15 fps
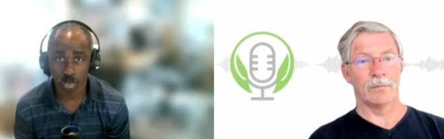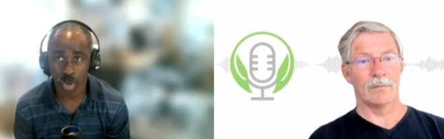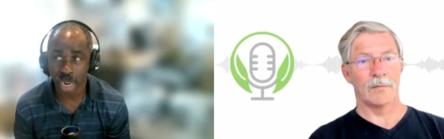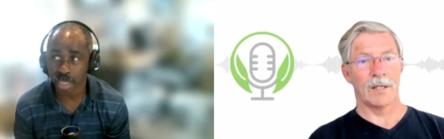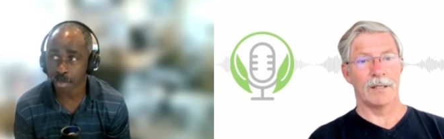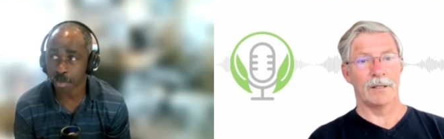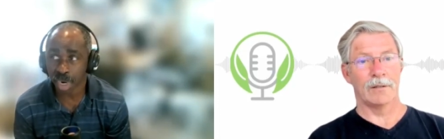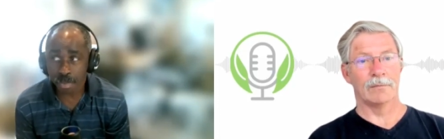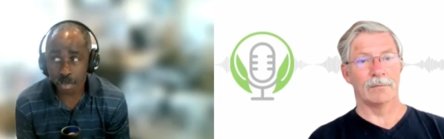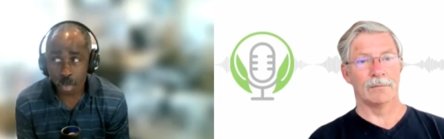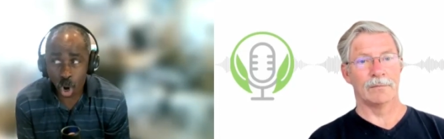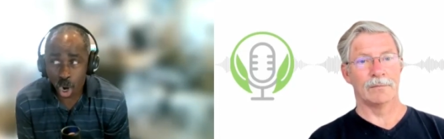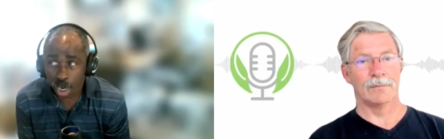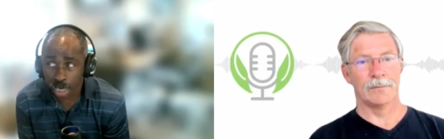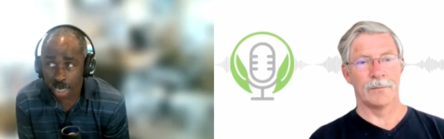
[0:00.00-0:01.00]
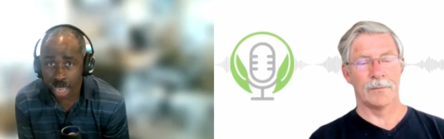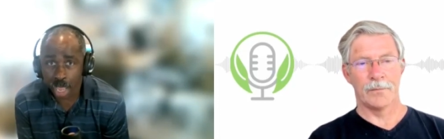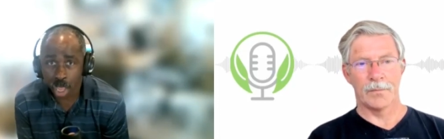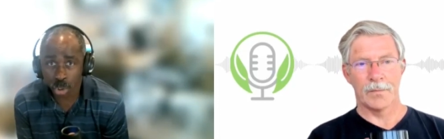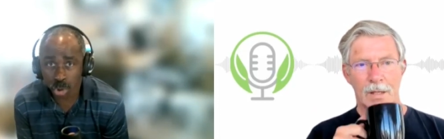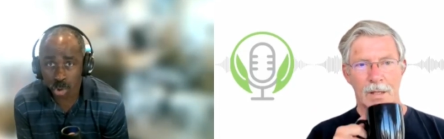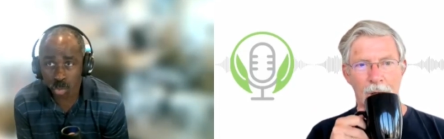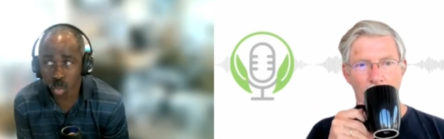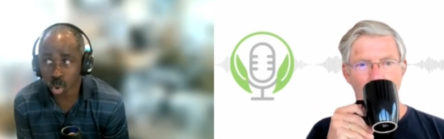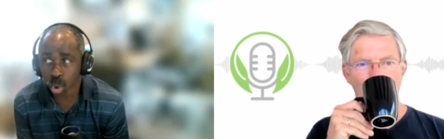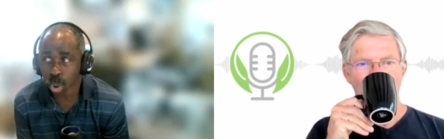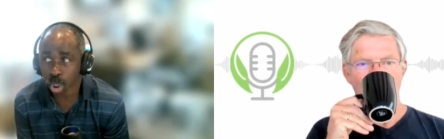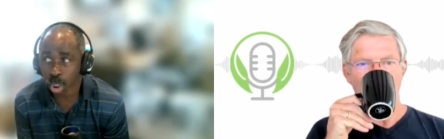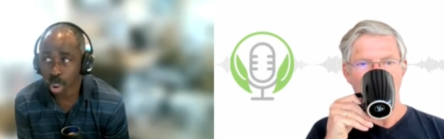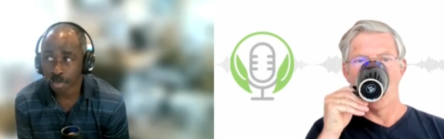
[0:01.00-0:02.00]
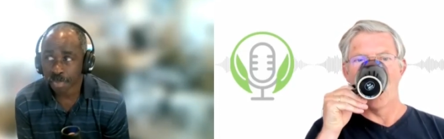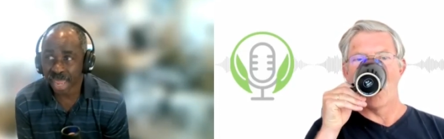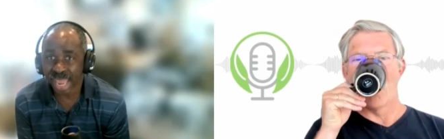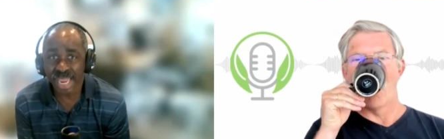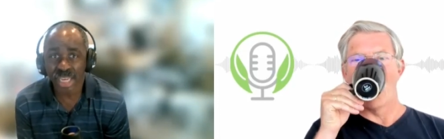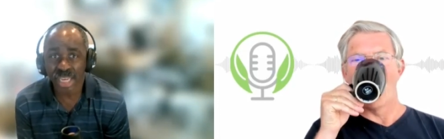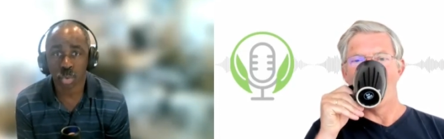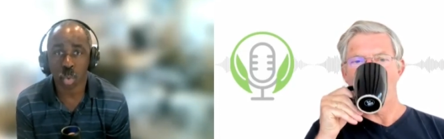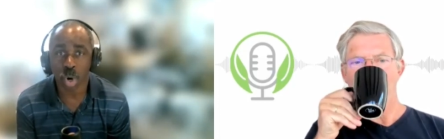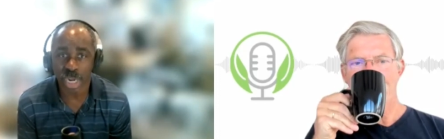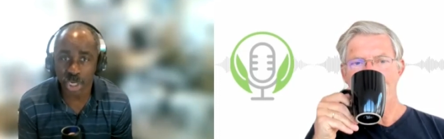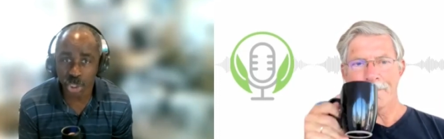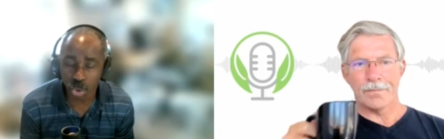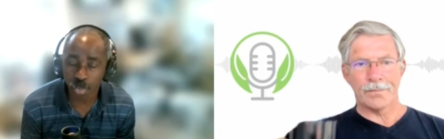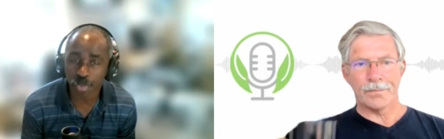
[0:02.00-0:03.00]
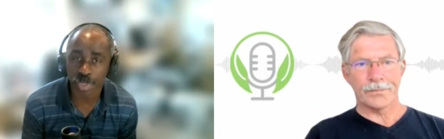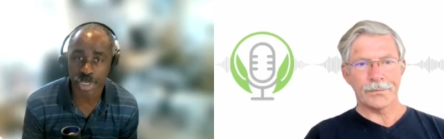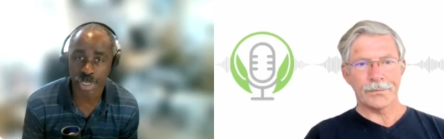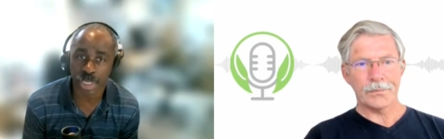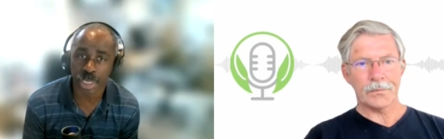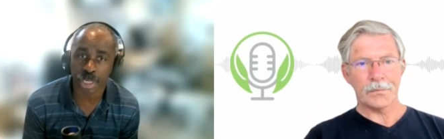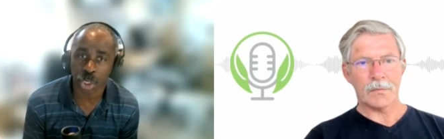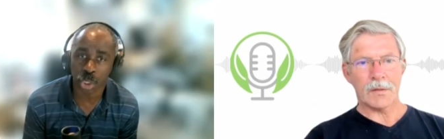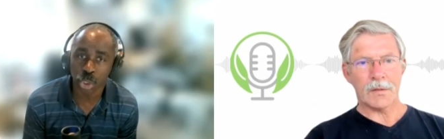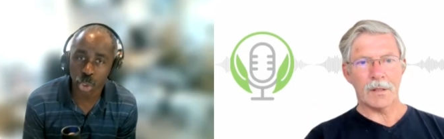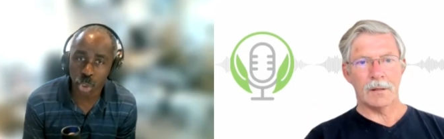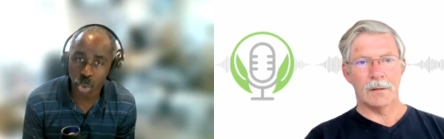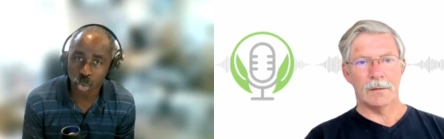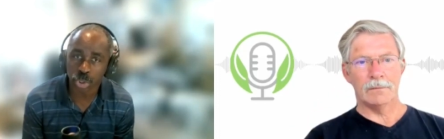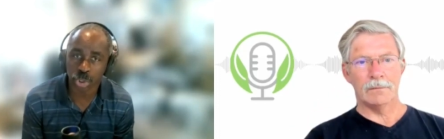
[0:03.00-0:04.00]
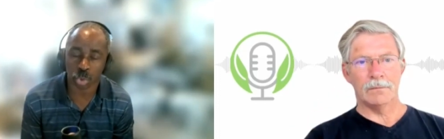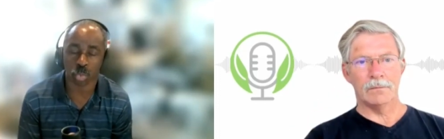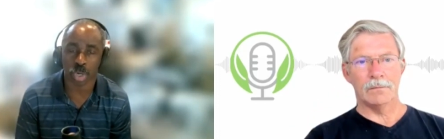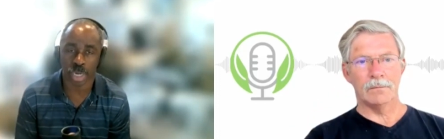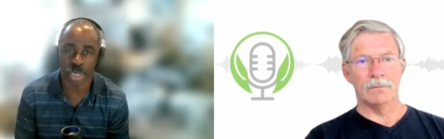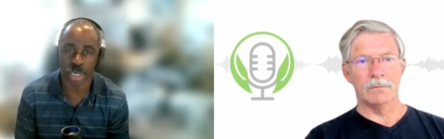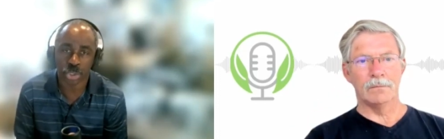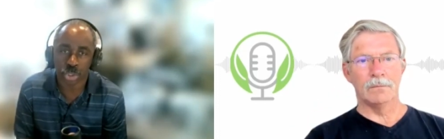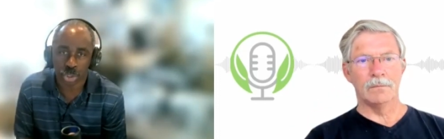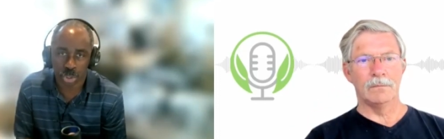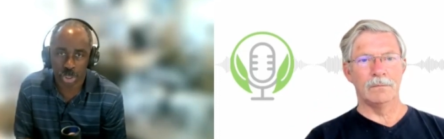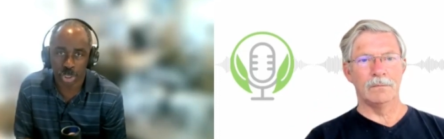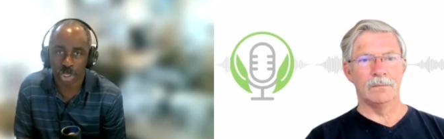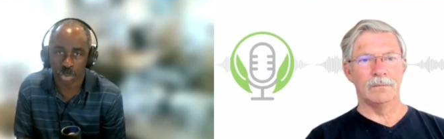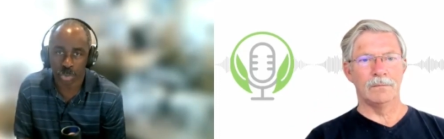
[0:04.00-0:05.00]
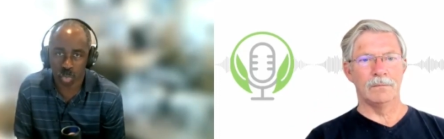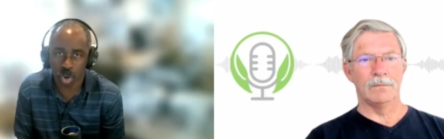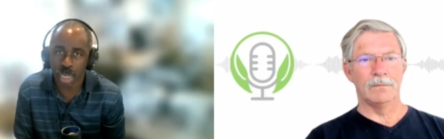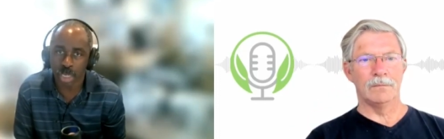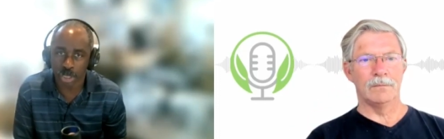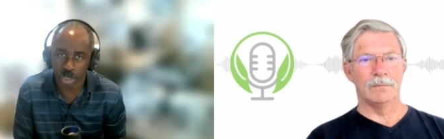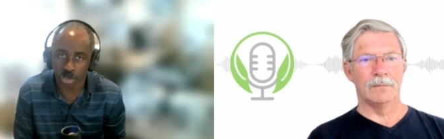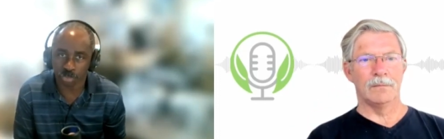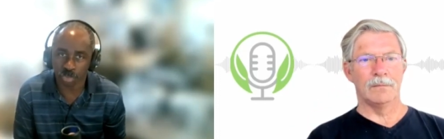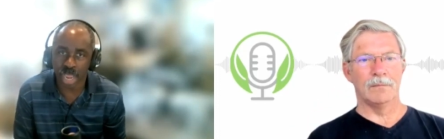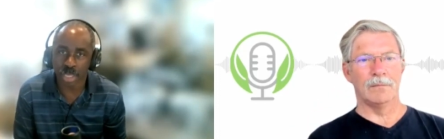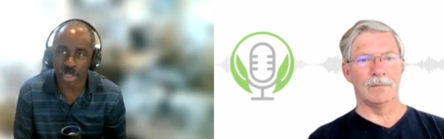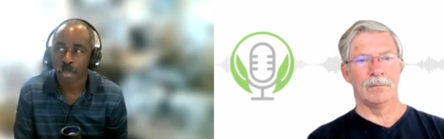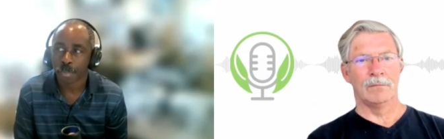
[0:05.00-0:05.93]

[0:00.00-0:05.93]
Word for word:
Speaker 1: You're right. The money market accounts were paying 22%. A new so interest is relative, right?